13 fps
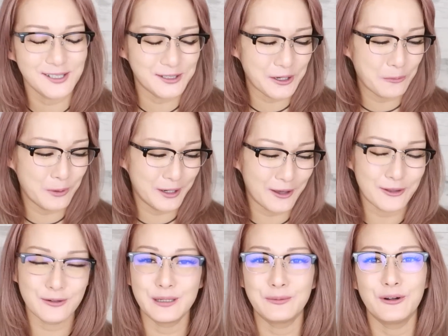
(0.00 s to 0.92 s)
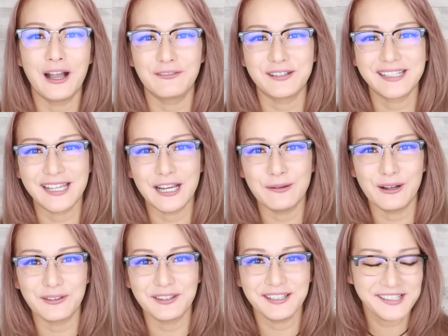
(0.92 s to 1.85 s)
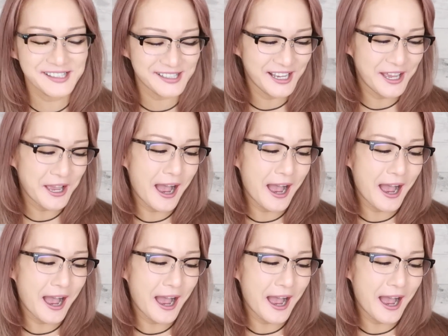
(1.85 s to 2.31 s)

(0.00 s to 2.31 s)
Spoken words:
to know what other people have to say about this.